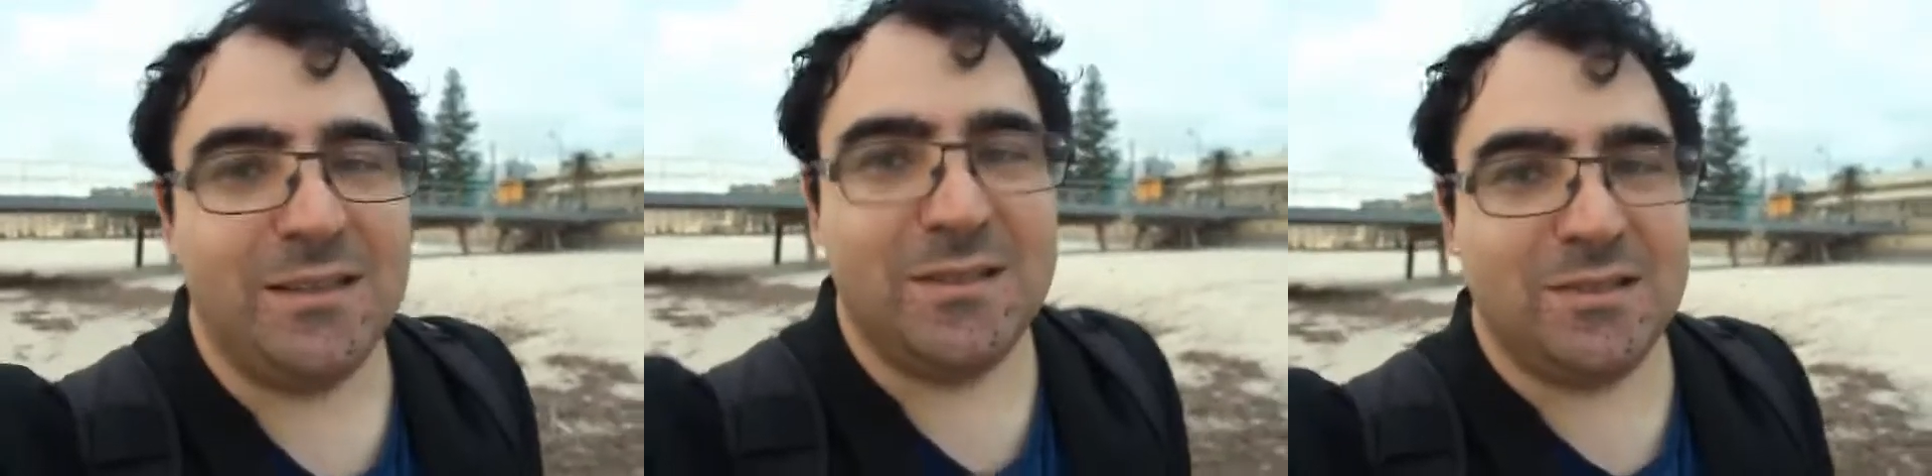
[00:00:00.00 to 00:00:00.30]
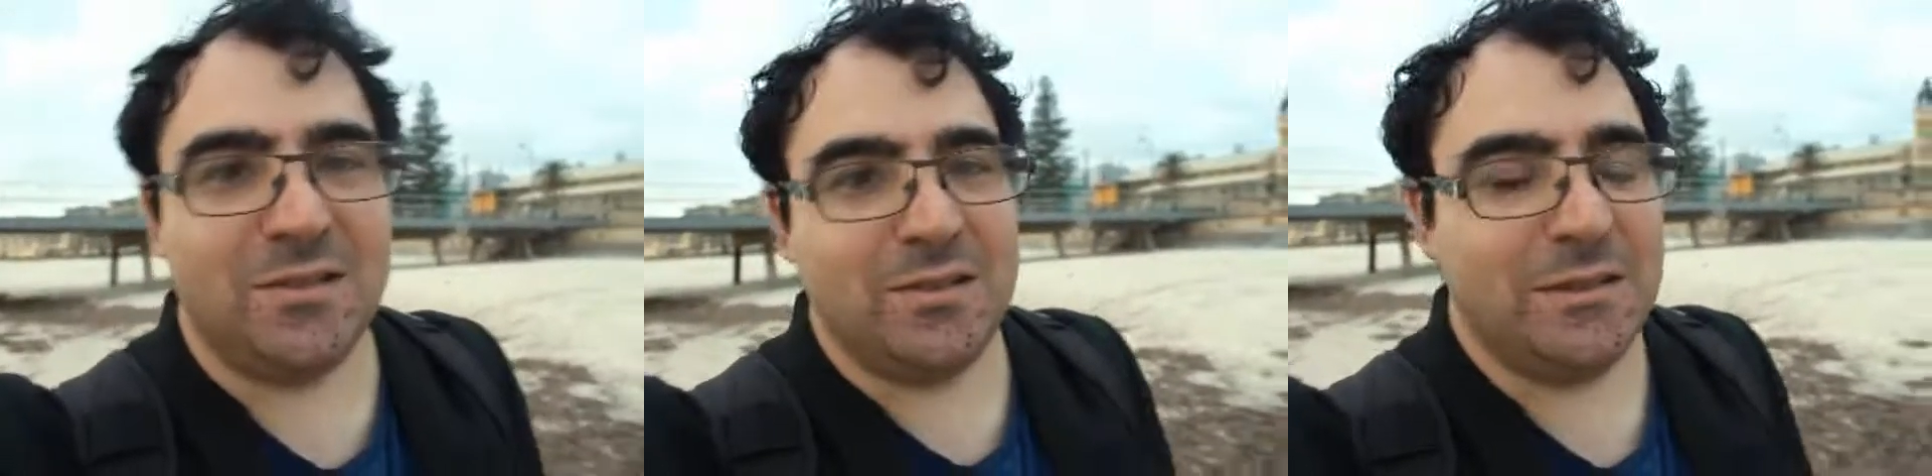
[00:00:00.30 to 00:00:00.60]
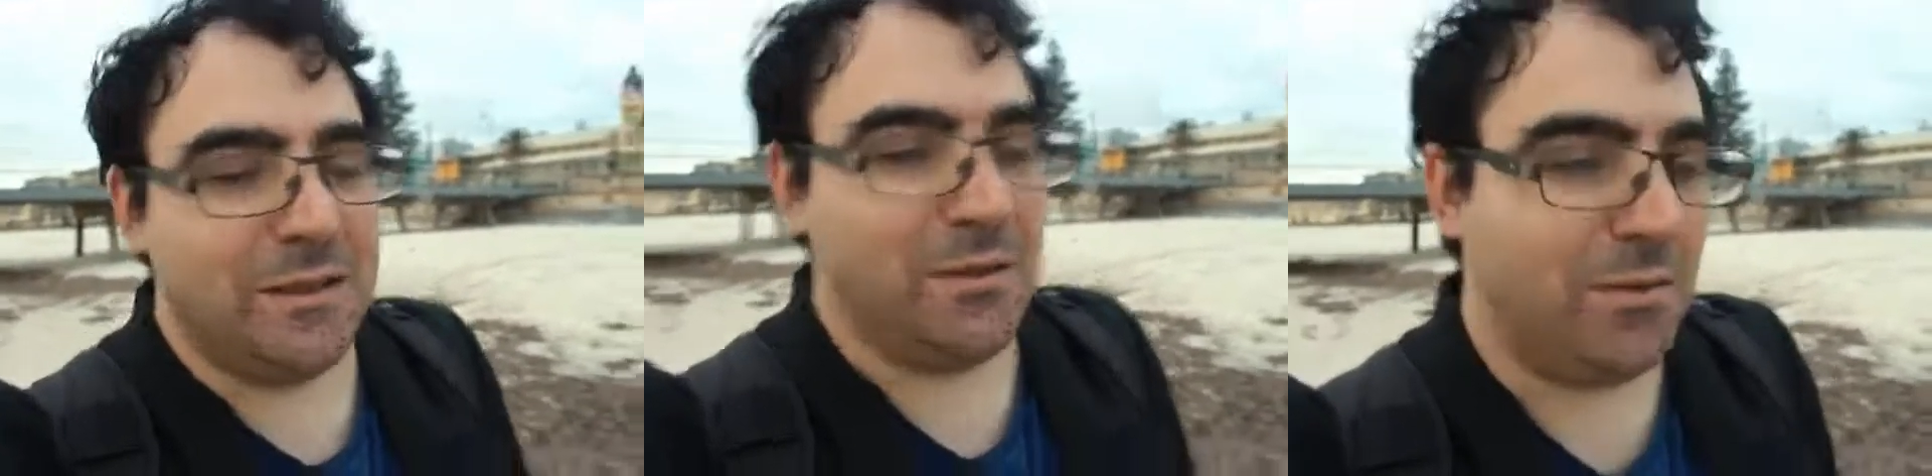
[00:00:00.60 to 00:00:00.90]
This is
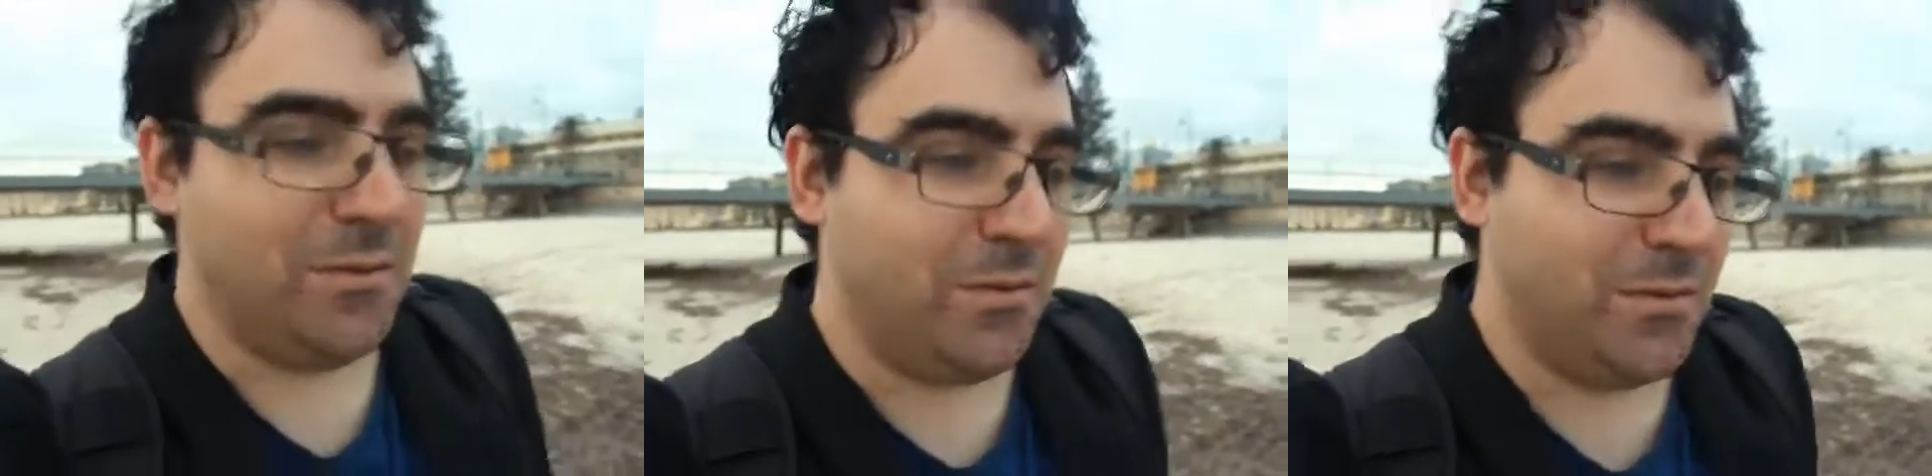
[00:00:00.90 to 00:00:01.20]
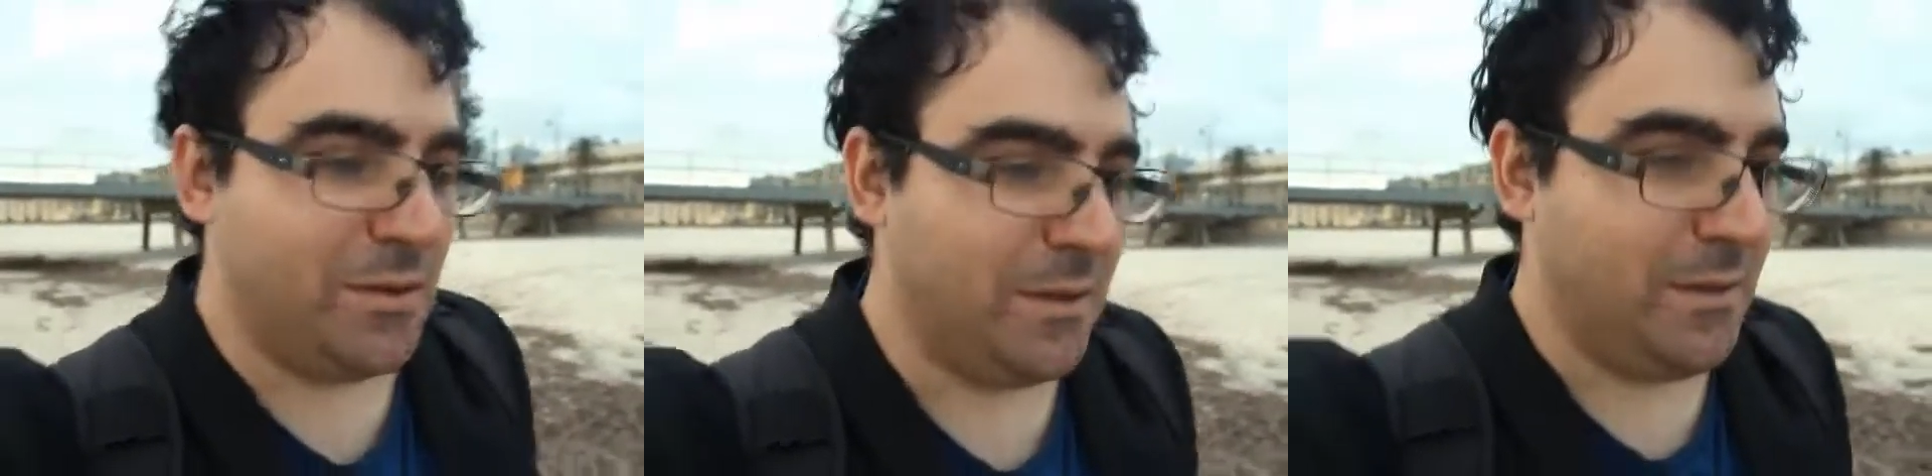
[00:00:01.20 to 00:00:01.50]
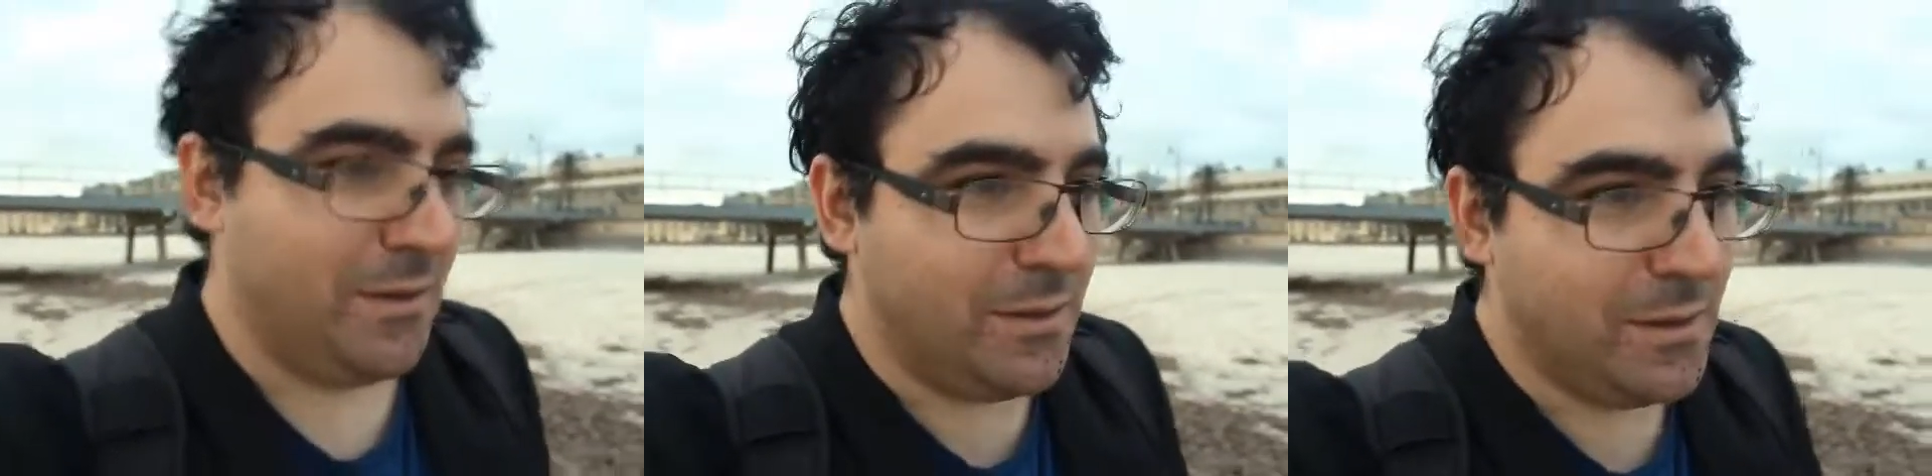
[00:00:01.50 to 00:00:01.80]
Glenelg,
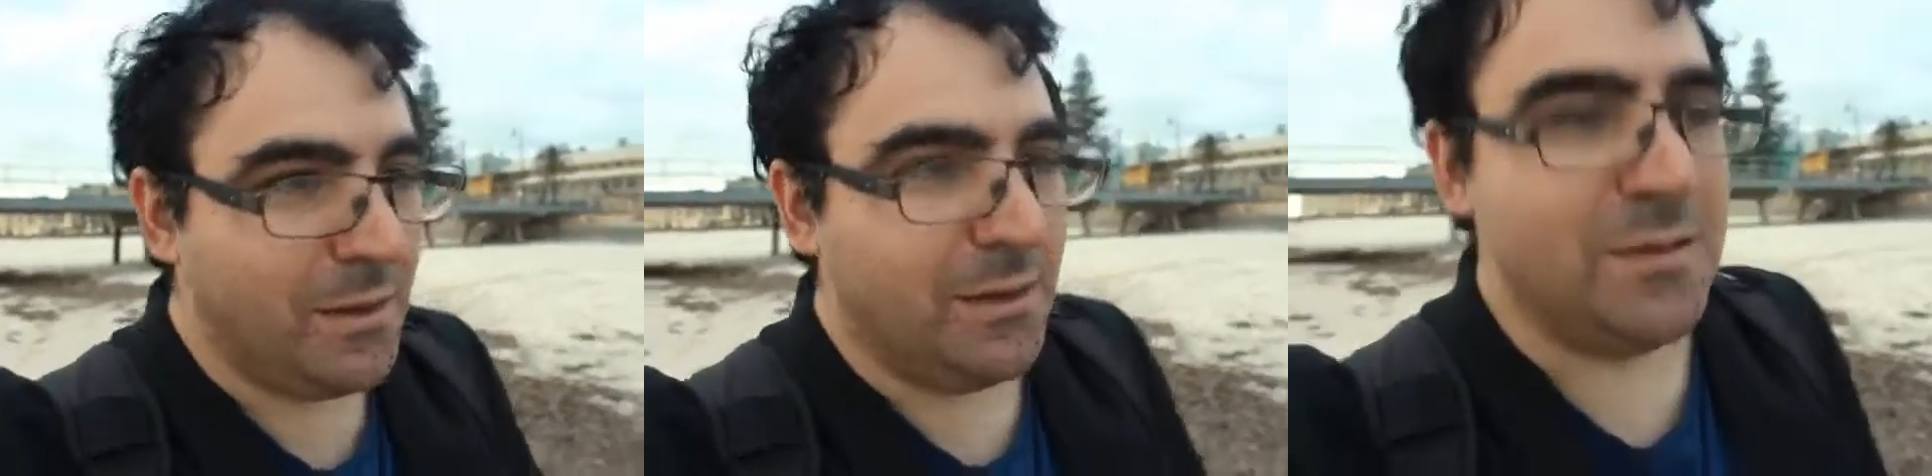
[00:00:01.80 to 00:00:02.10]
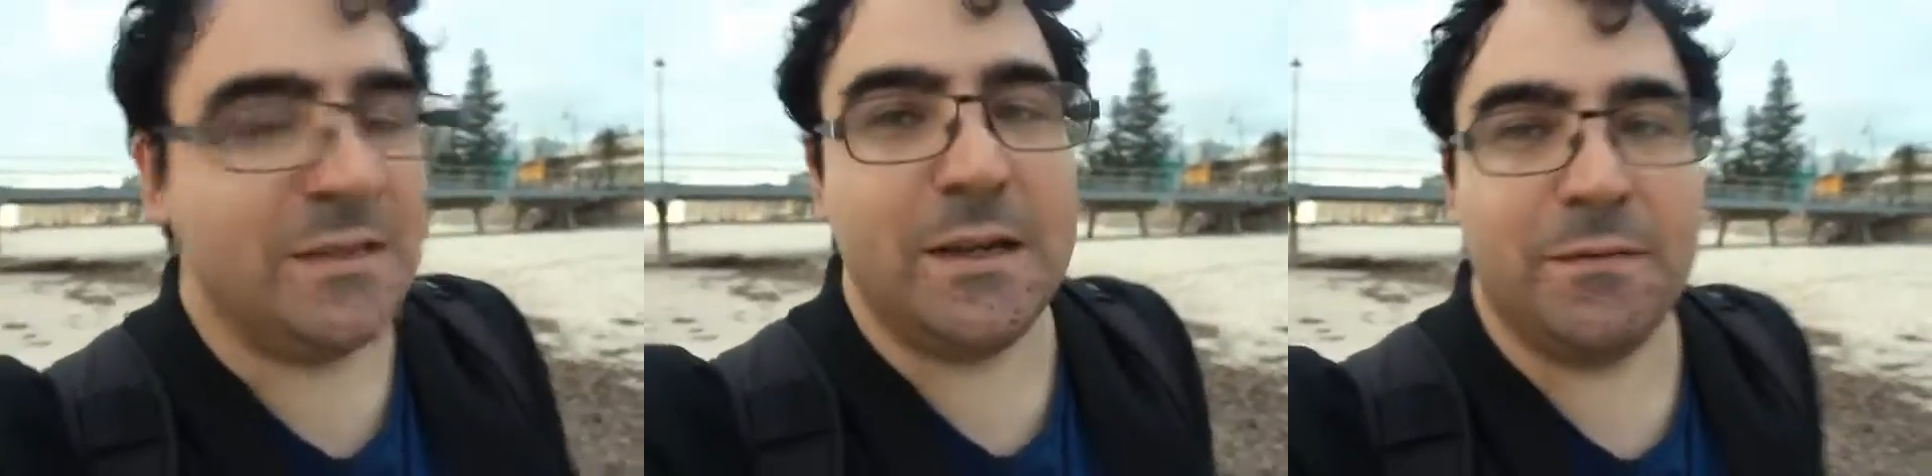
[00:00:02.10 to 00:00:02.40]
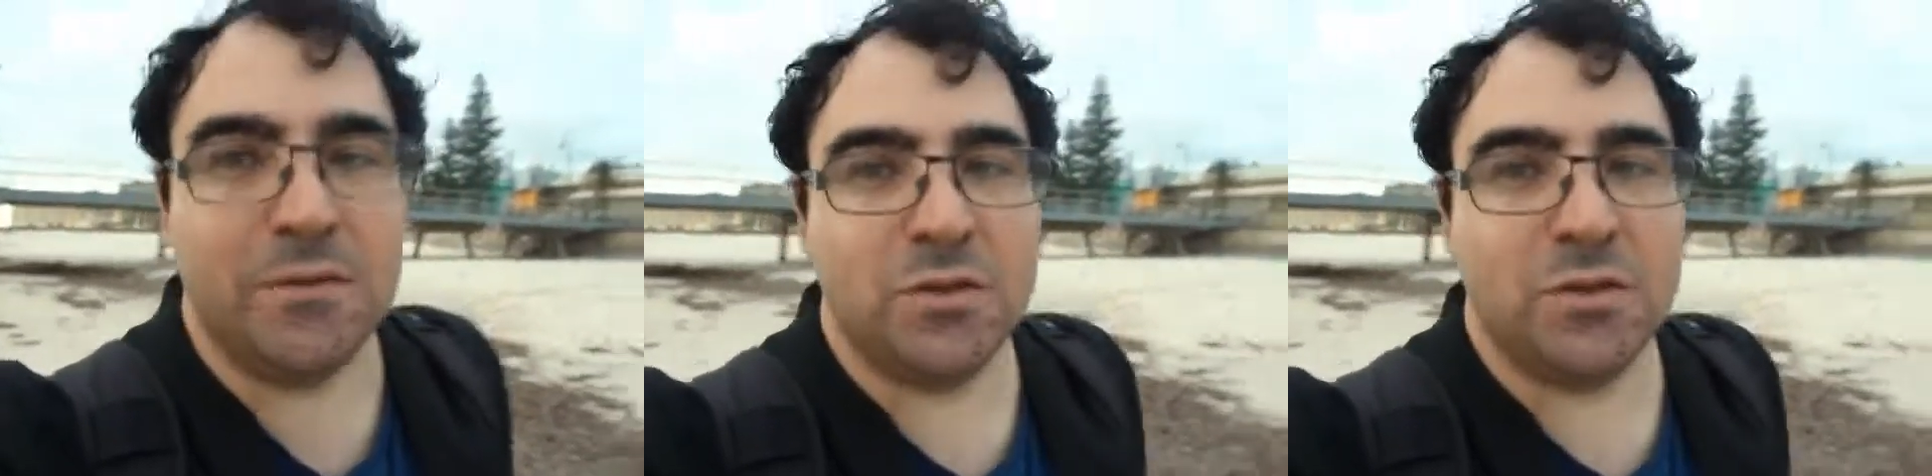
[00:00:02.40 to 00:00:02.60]
South